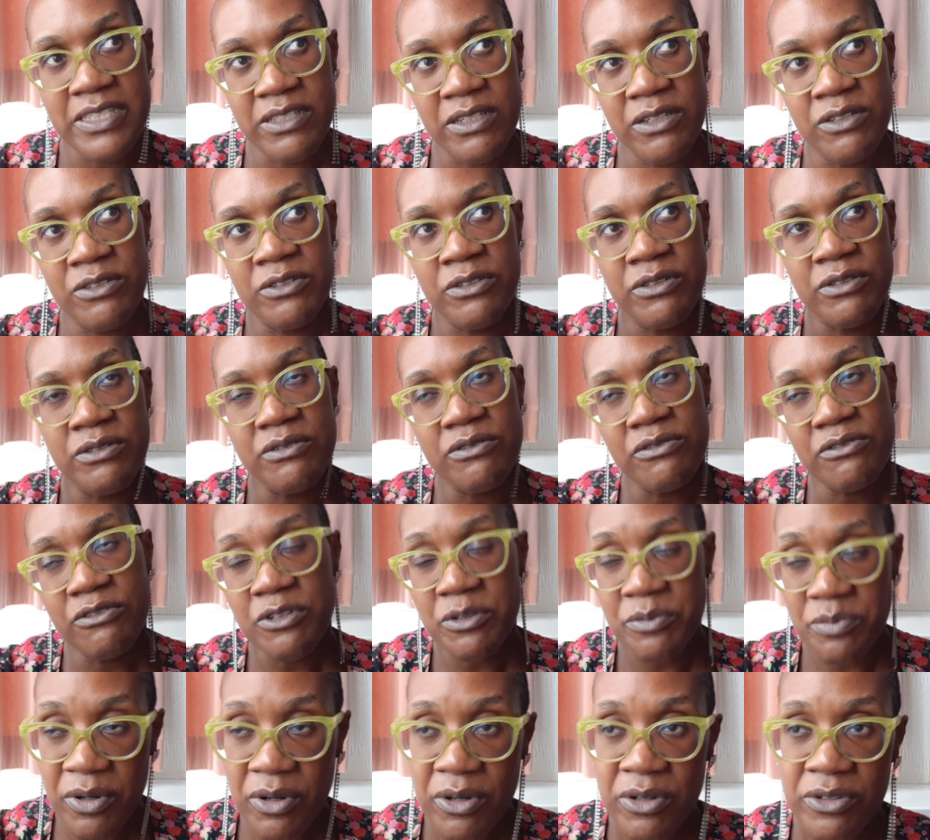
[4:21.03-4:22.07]
So
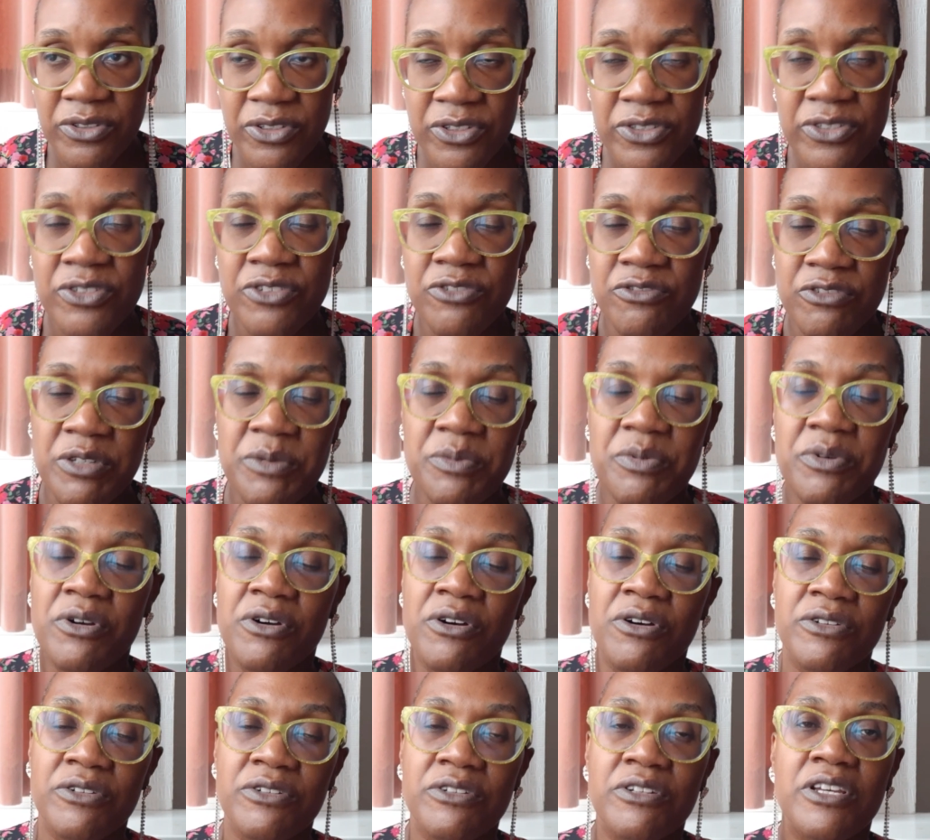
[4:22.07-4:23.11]
Groupon, using
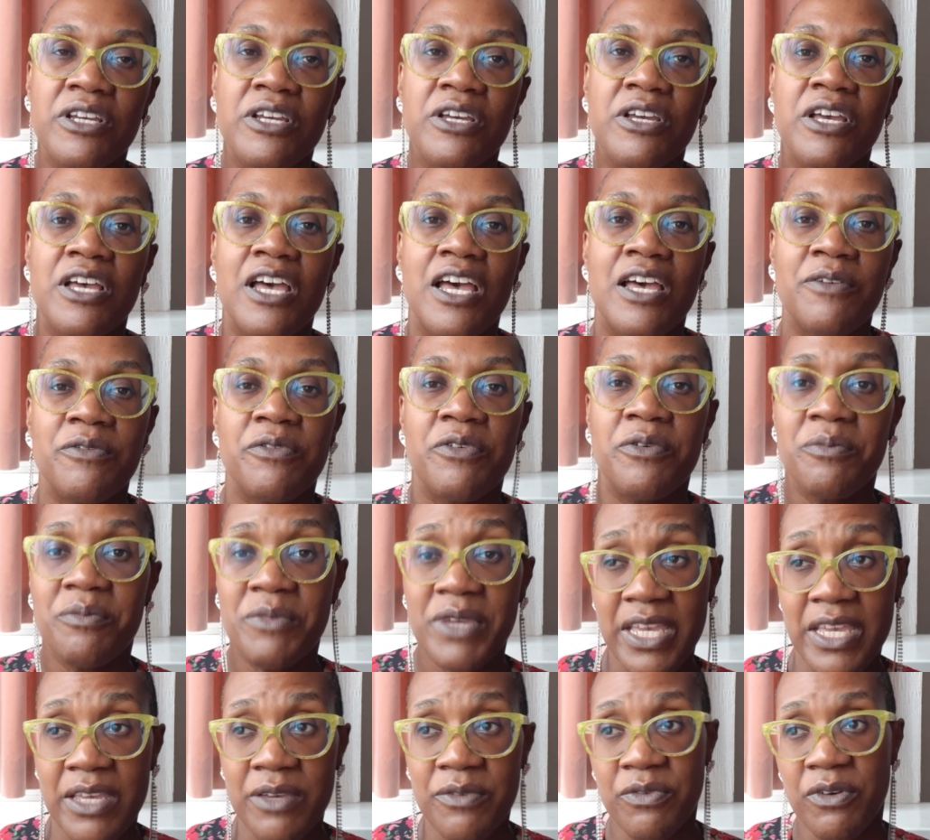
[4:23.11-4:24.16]
Groupon for
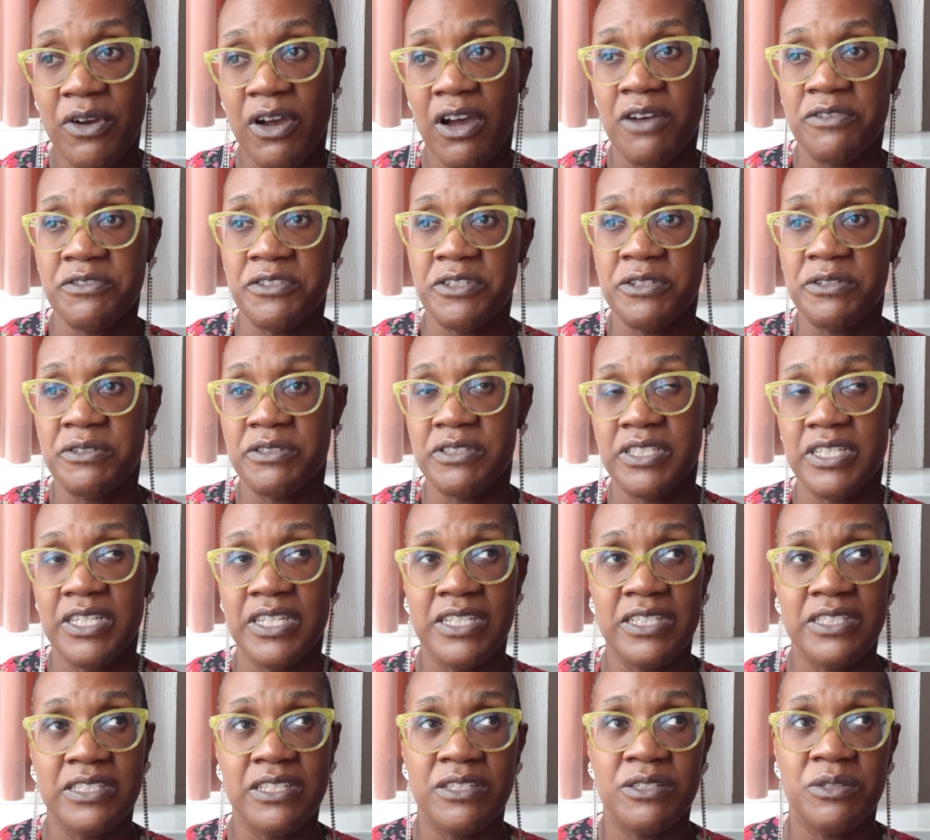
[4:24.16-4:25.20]
me for afternoon
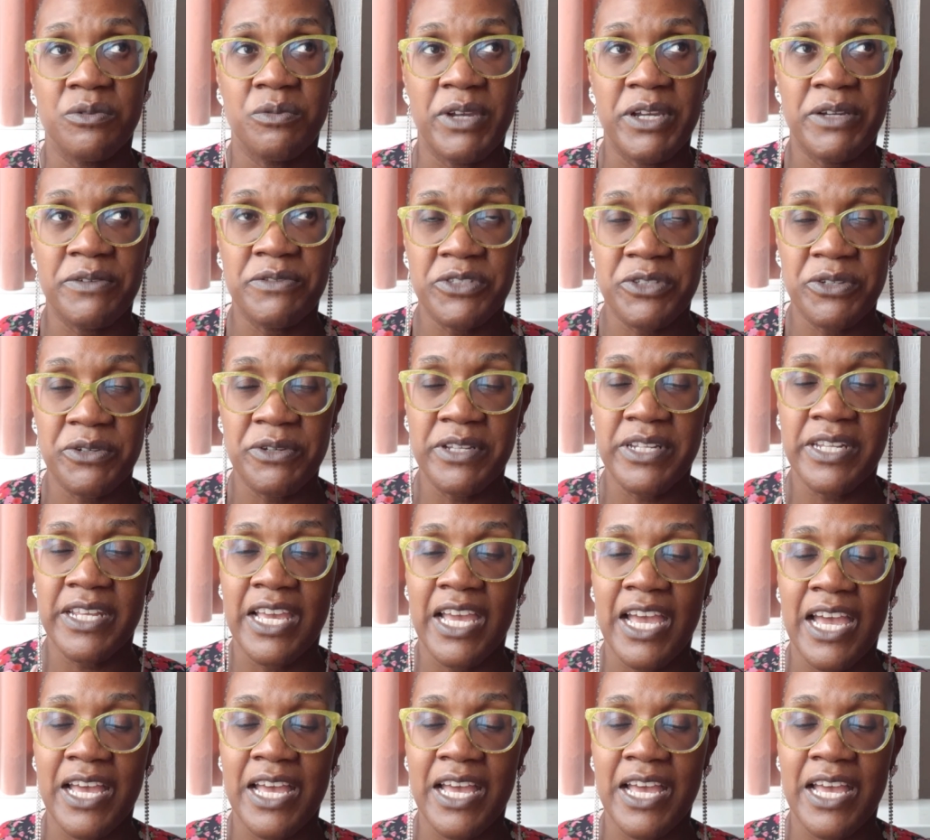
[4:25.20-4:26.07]
teas is a way of doing it.